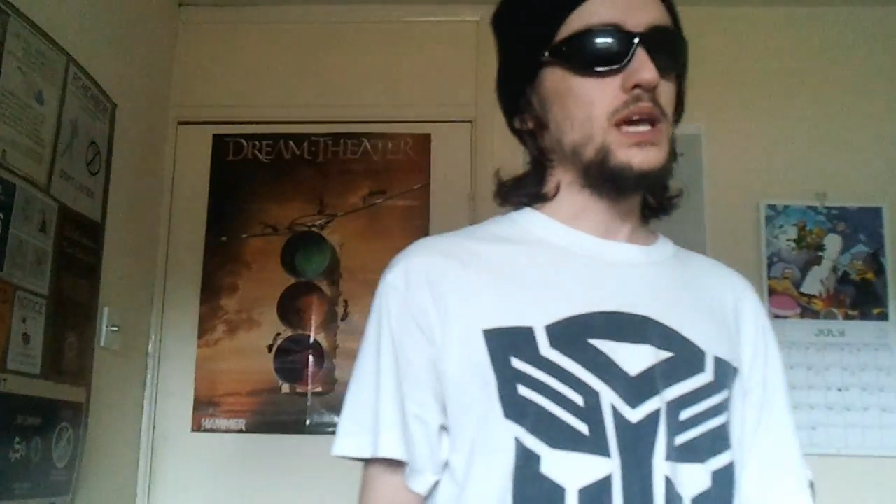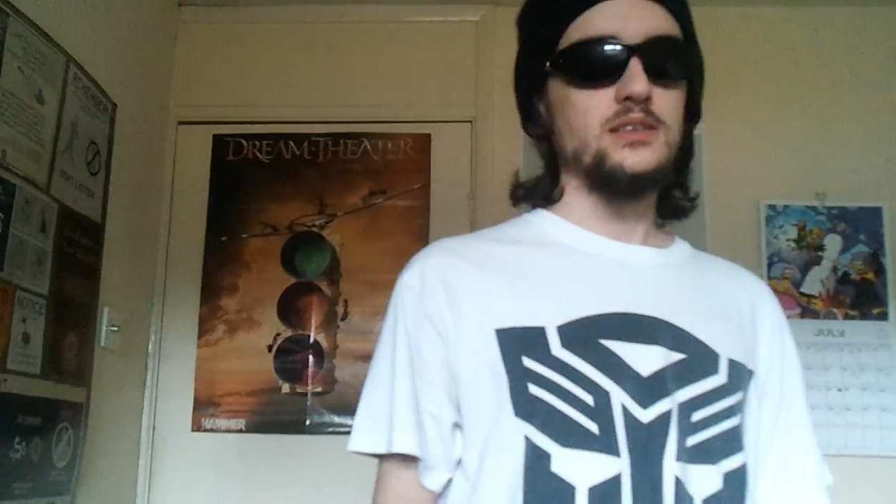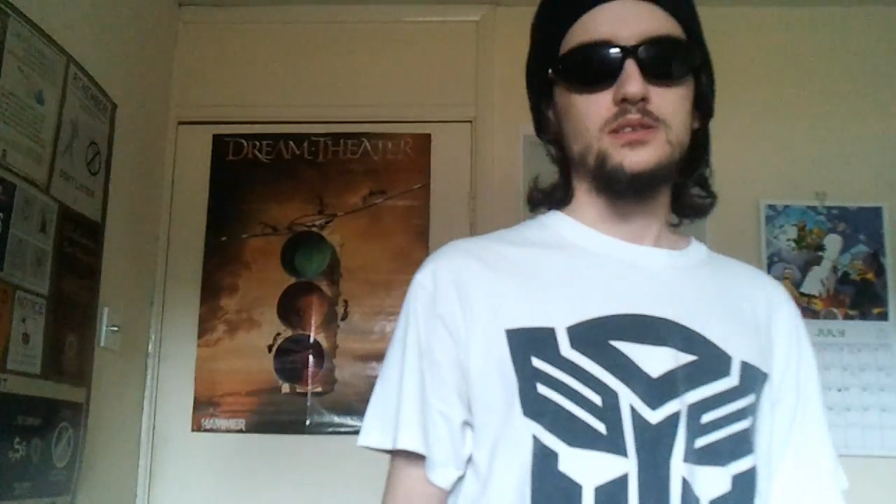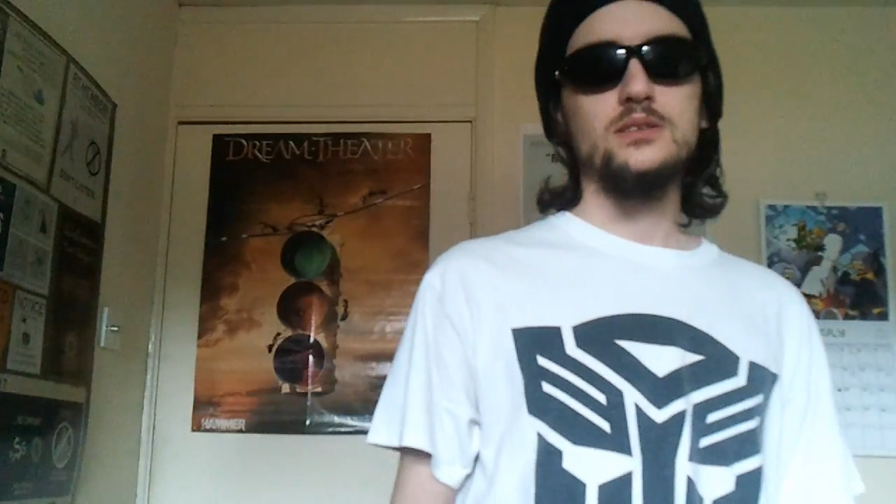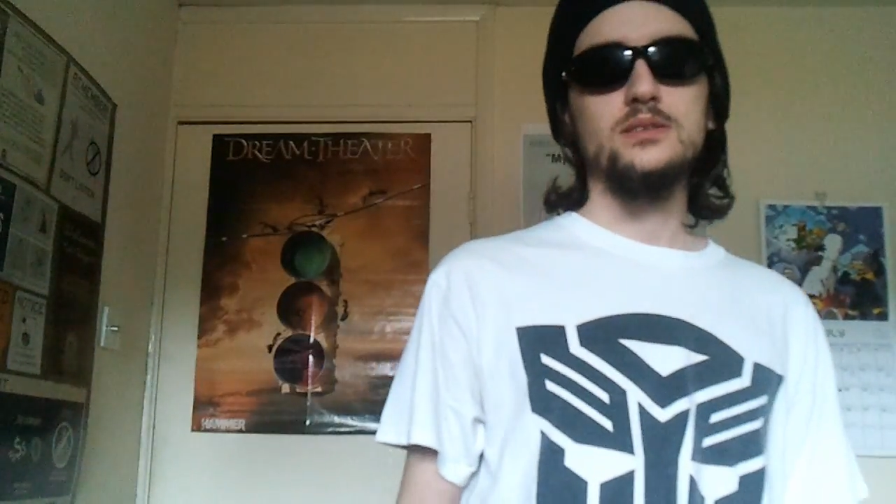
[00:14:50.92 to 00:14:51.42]

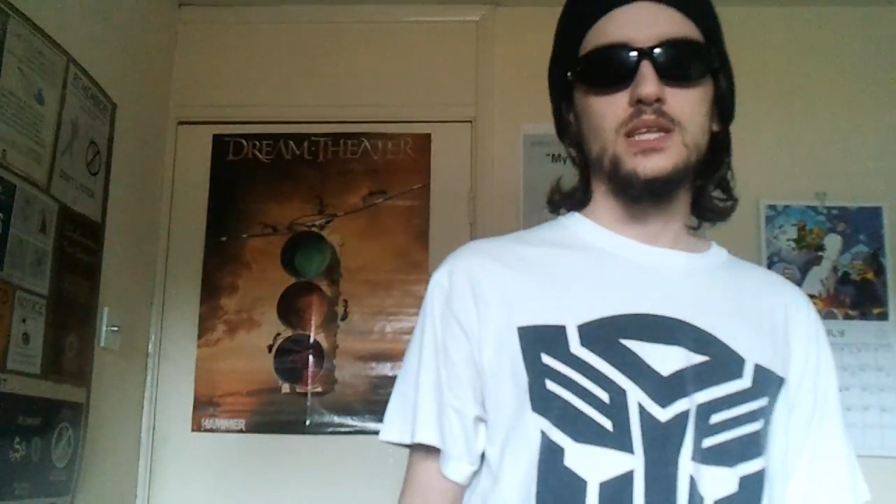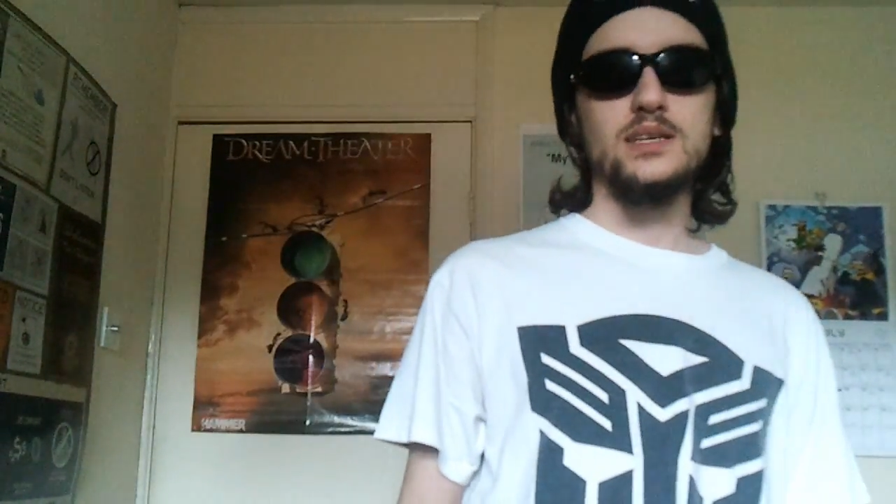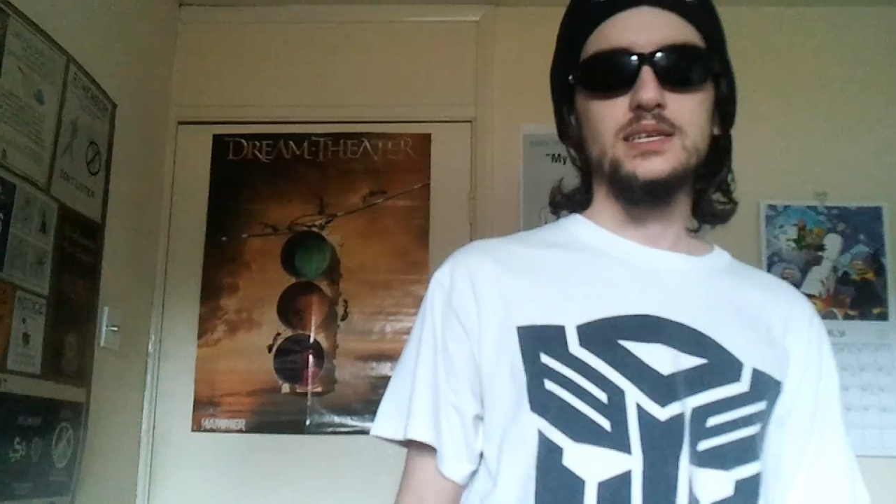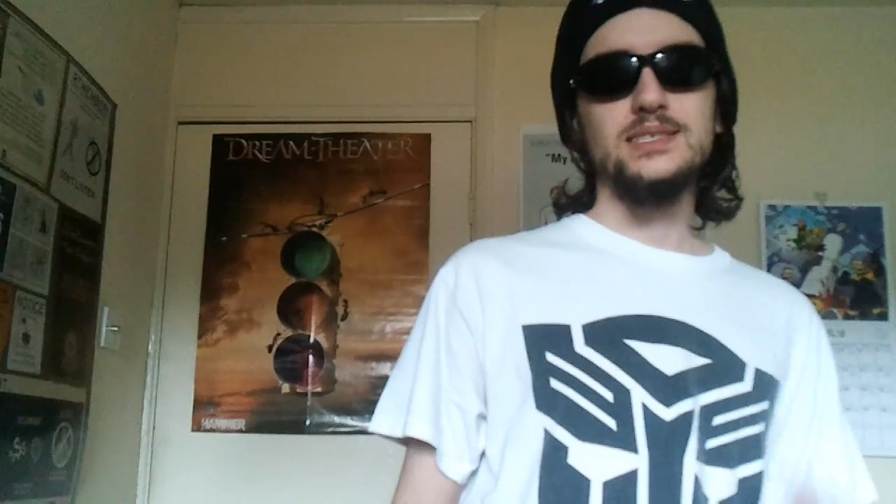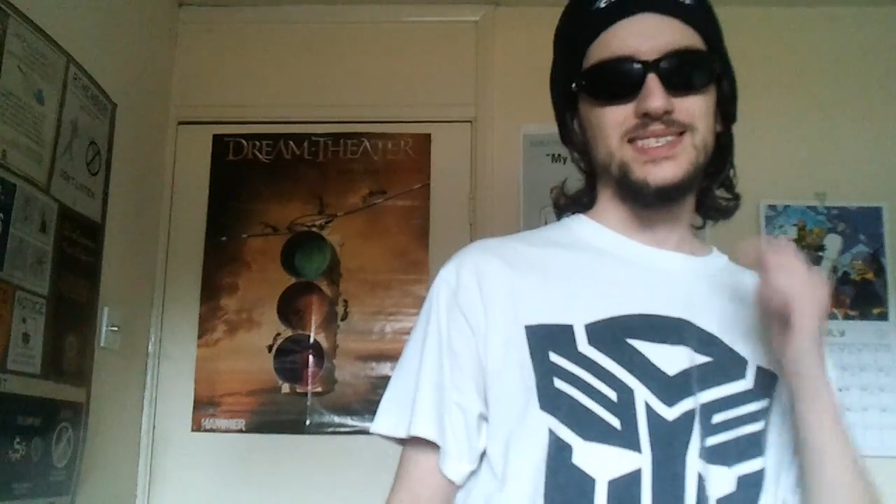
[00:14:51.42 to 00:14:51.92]
Yes,
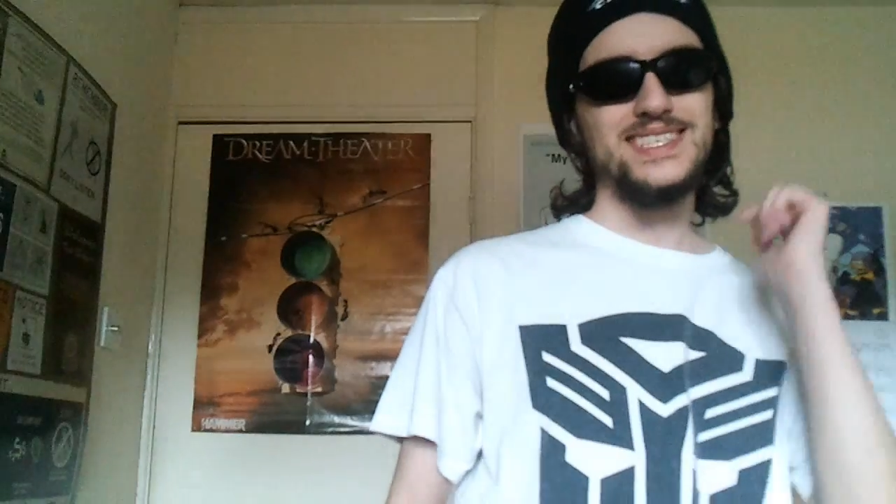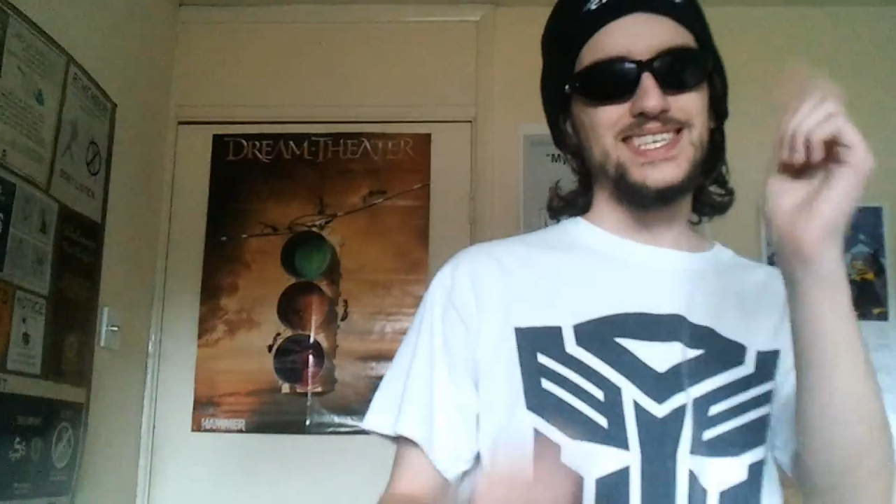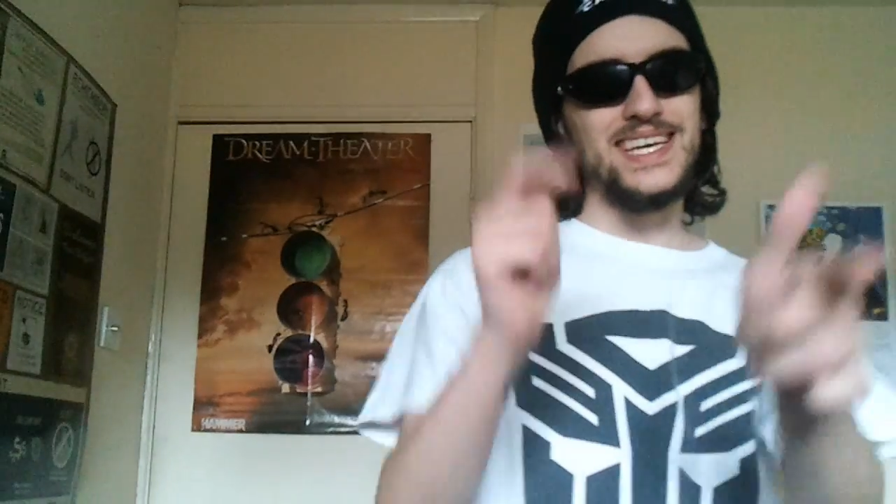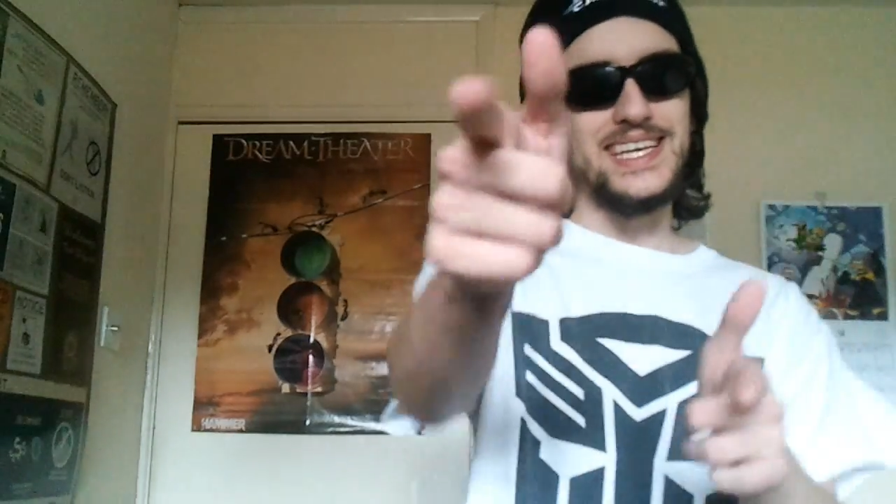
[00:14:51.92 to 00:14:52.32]
that is